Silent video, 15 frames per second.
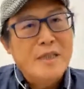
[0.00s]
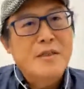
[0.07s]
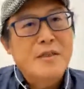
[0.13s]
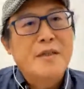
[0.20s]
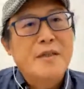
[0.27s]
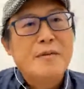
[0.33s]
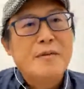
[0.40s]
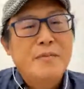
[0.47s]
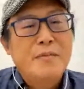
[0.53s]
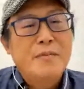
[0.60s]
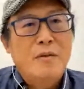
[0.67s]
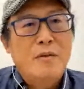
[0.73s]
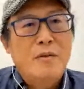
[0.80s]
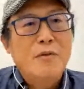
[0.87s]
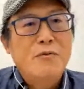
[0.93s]

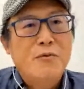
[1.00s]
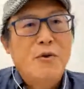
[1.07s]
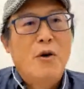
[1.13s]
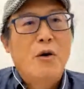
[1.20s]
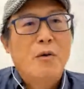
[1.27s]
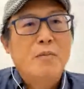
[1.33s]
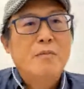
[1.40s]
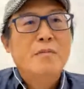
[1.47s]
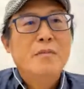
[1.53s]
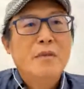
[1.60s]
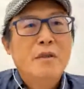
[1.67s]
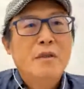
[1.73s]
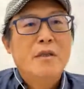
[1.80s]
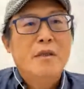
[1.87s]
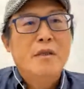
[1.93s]
greater
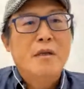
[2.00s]
reform